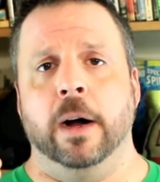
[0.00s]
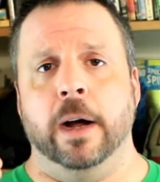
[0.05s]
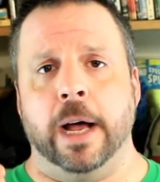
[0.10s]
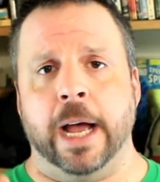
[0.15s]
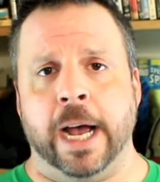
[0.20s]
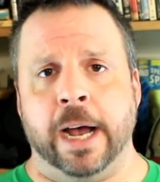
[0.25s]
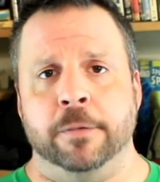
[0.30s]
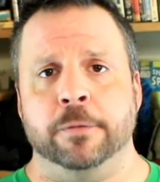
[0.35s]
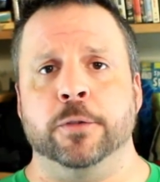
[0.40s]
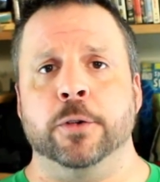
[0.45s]

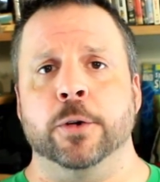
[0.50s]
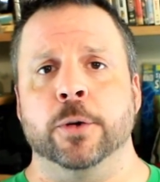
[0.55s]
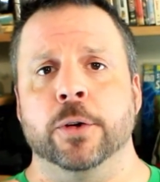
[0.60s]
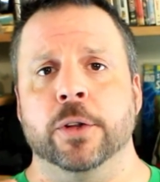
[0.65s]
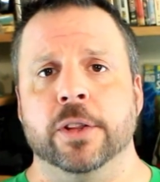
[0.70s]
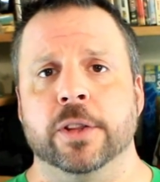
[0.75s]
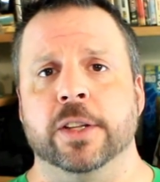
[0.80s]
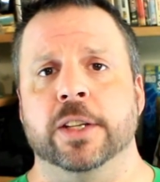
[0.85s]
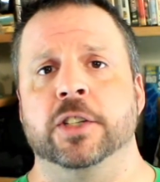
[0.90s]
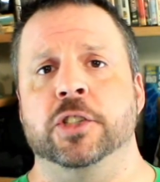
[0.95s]
after
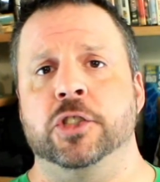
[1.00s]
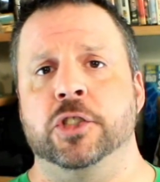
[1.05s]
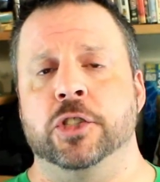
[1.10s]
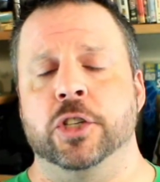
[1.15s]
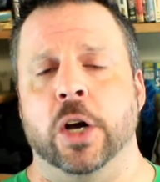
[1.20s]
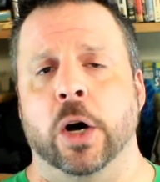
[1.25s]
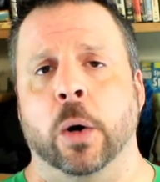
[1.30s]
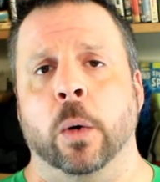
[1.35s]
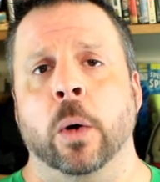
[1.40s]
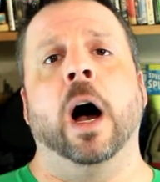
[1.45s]
this
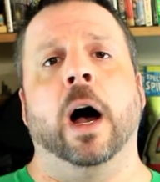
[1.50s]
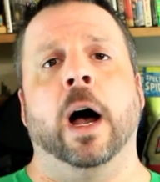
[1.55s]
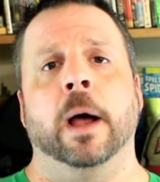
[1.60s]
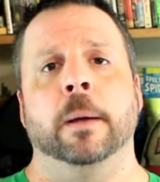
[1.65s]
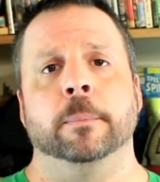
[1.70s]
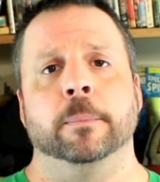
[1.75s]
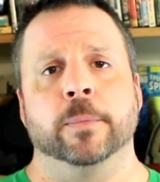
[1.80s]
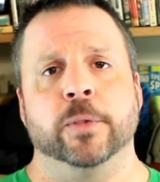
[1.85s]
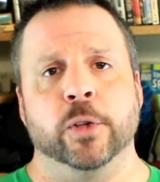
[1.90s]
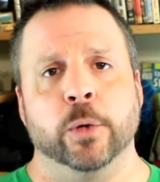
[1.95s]
show.
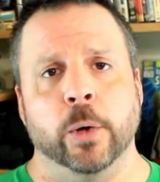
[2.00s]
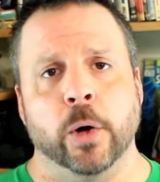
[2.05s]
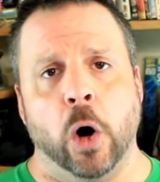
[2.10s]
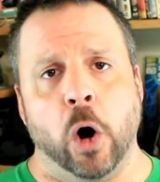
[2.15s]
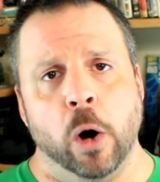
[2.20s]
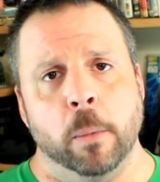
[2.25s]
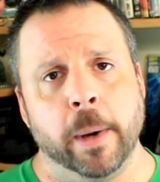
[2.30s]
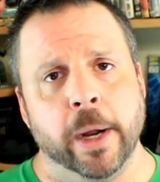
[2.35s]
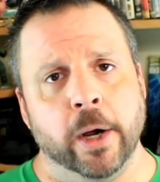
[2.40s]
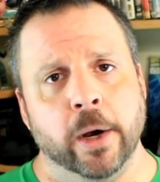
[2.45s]
I'm doing
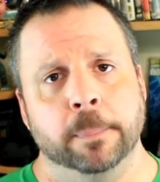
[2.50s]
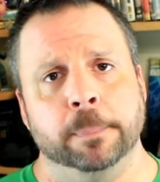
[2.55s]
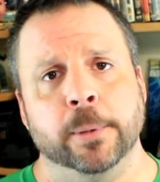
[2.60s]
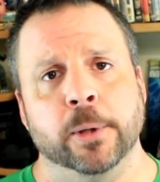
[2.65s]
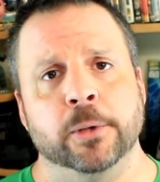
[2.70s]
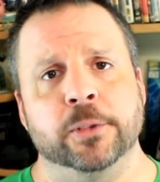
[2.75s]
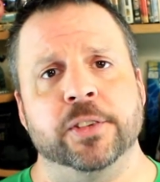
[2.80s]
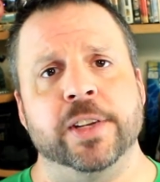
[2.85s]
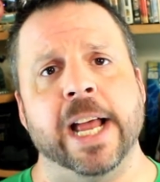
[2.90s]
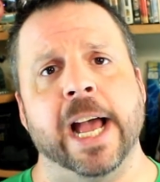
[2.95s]
all my
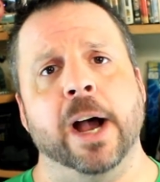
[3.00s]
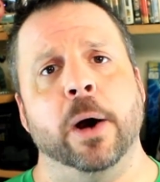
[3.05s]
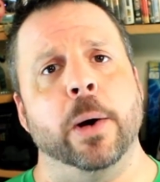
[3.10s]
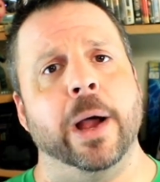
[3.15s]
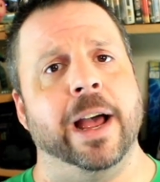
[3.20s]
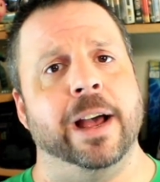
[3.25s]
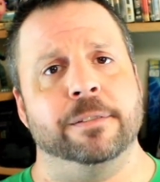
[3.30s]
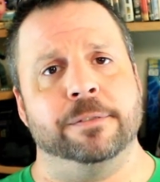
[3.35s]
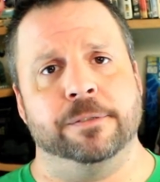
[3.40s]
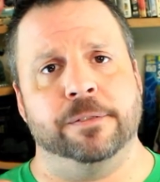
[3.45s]
uploads now
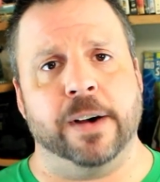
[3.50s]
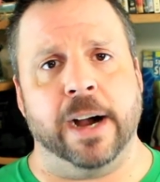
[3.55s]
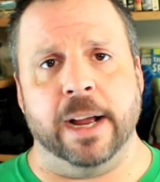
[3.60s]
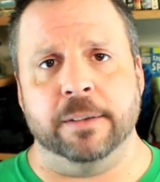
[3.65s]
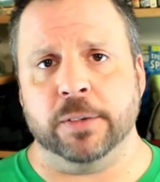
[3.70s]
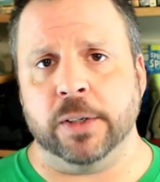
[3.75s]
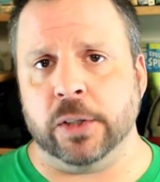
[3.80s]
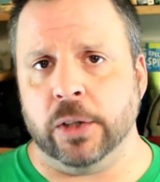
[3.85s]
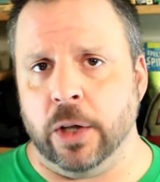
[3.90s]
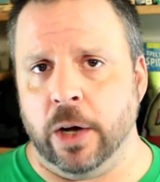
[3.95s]
at
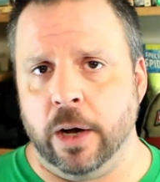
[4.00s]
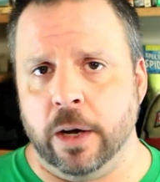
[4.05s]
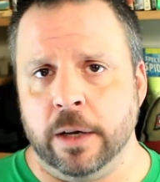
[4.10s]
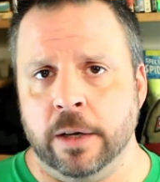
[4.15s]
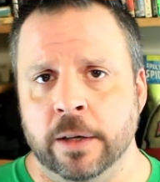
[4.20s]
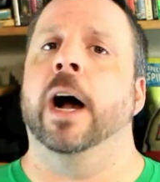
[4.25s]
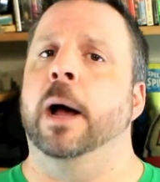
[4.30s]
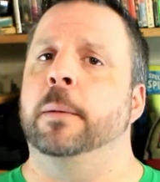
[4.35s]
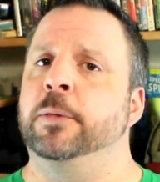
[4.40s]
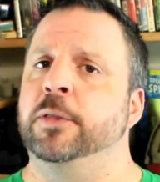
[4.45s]
five
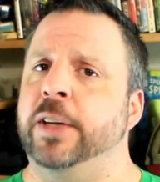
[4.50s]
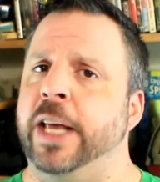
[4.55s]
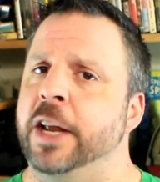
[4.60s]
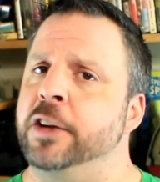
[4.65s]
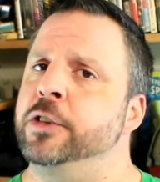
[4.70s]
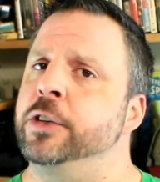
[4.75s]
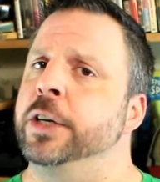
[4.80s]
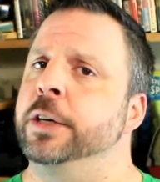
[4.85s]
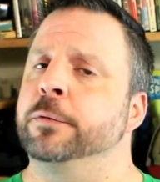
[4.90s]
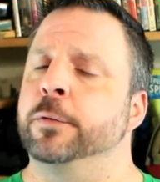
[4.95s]
o'clock. I'm
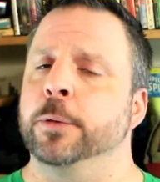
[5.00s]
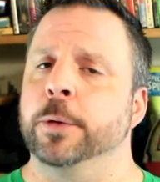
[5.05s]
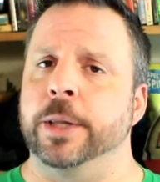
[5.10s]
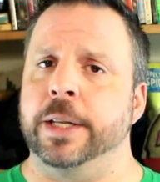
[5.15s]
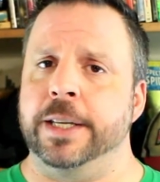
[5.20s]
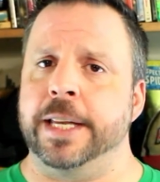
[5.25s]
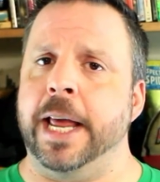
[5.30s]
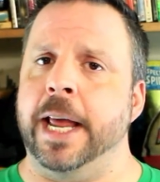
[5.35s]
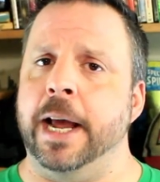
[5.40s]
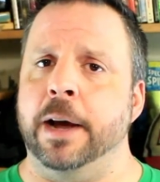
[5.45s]
scheduling for the
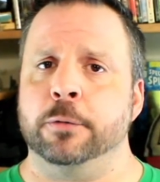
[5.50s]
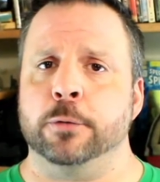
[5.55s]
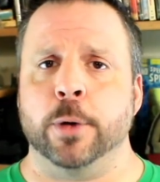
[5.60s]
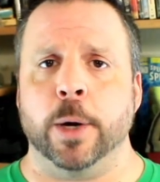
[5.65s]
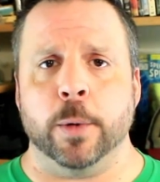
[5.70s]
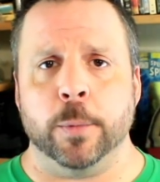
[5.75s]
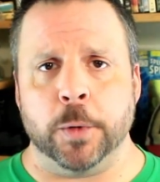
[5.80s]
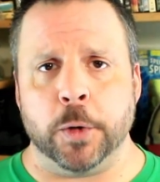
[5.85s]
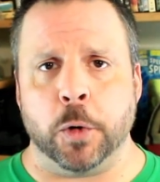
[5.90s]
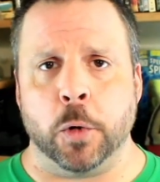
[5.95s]
day after
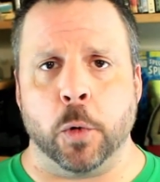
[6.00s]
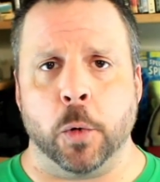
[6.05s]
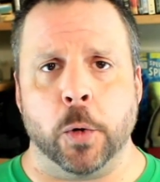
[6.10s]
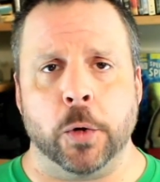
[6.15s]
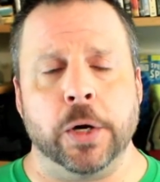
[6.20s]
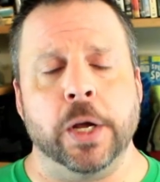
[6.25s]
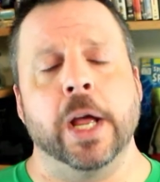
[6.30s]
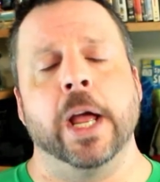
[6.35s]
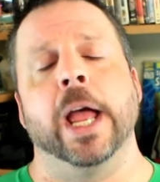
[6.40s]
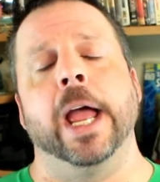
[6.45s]
I
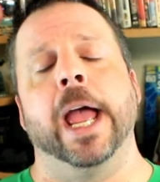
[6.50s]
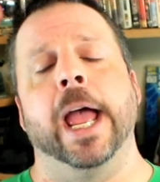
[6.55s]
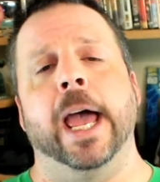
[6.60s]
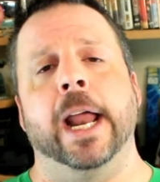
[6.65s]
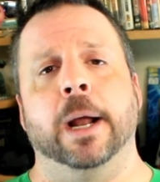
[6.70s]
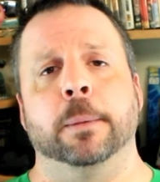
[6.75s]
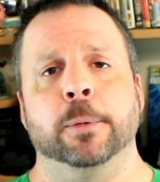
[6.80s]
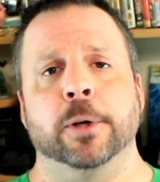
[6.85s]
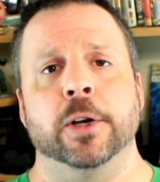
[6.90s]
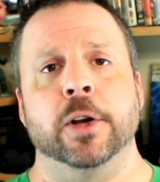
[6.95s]
record,
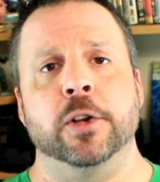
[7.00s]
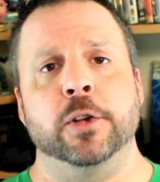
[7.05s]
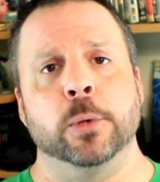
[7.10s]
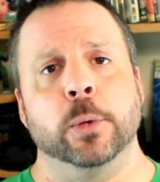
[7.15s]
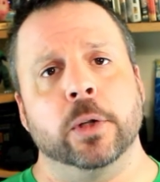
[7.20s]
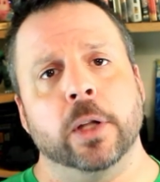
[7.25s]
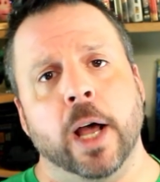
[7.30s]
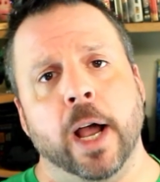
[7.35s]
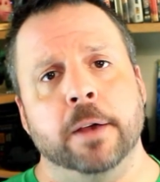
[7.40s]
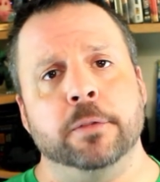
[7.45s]
and I'm going to do
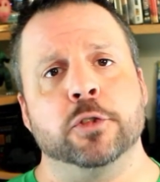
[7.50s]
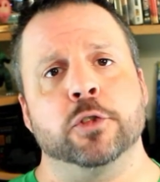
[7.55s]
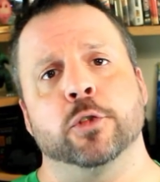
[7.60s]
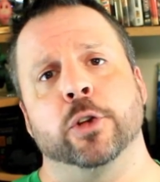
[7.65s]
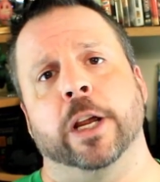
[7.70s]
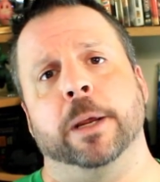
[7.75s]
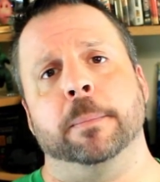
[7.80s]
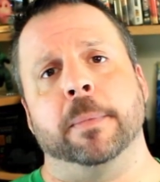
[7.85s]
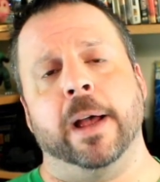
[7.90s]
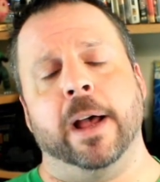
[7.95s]
a live
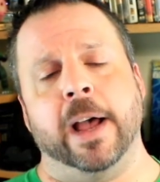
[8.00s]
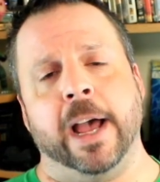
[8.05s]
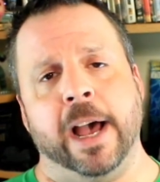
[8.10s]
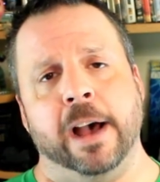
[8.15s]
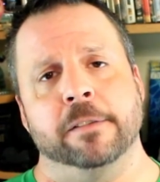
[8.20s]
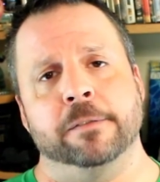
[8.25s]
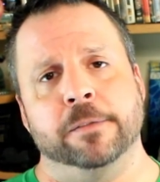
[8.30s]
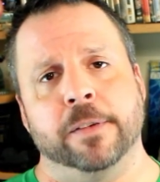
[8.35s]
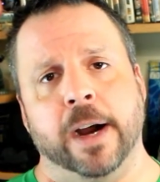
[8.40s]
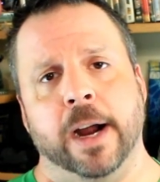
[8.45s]
stream
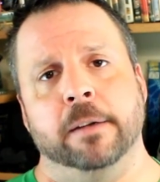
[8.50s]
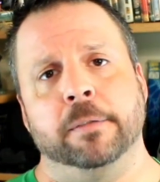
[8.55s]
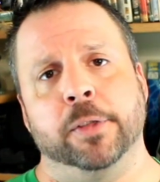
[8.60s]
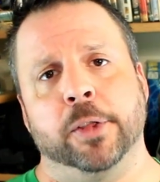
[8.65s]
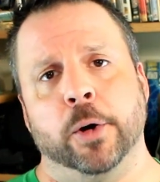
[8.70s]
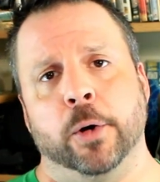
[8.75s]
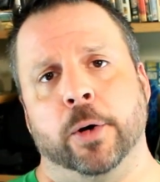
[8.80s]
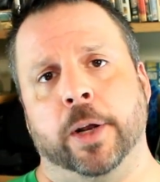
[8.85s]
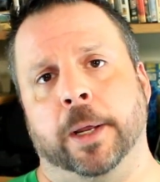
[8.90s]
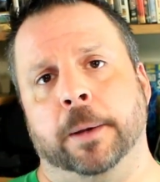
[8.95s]
at five
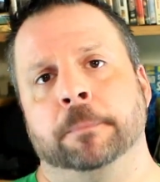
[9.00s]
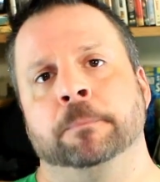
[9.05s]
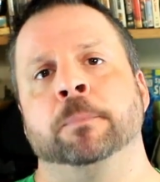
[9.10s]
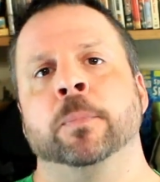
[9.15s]
thirty.